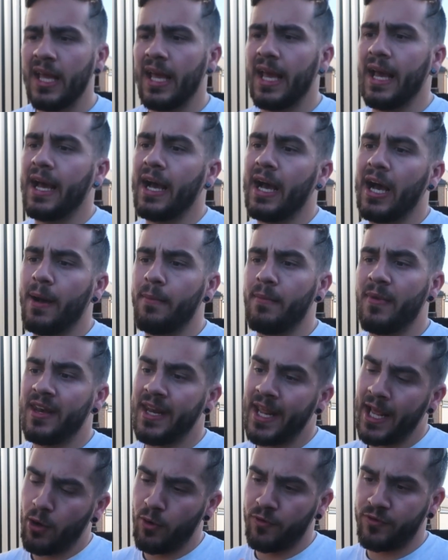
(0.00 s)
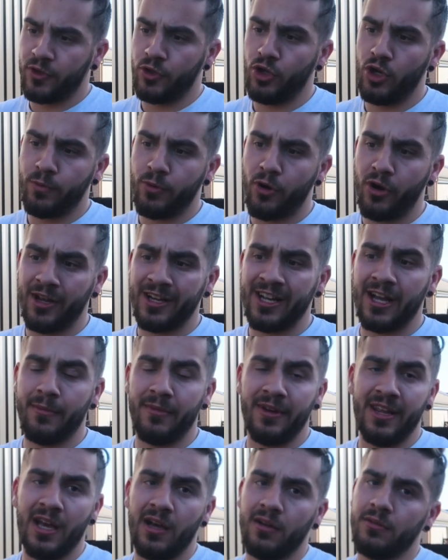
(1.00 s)
Now with the new product
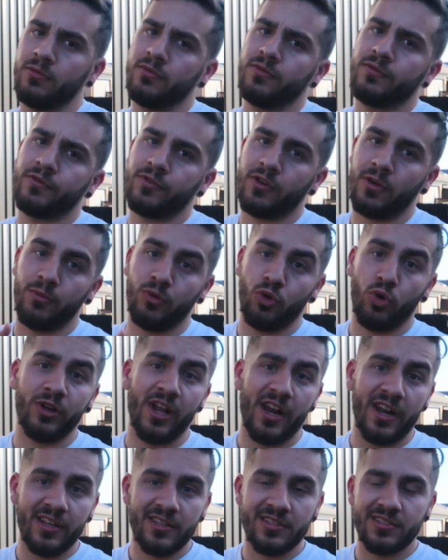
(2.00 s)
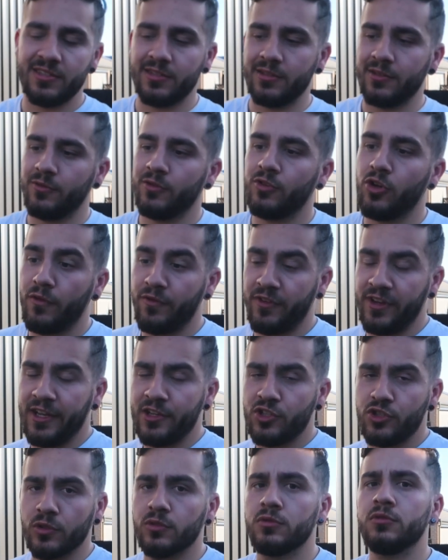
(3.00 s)
coming out from Lawn Addicts,
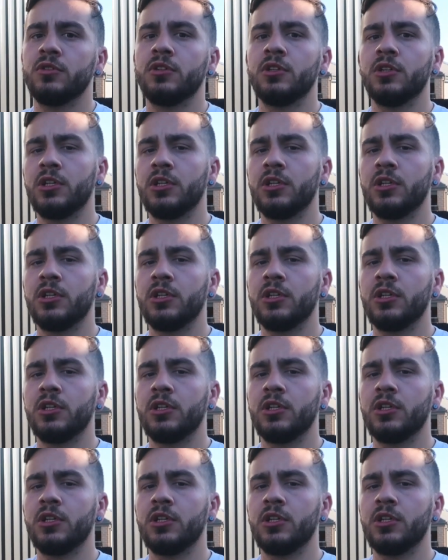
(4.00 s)
Confidential,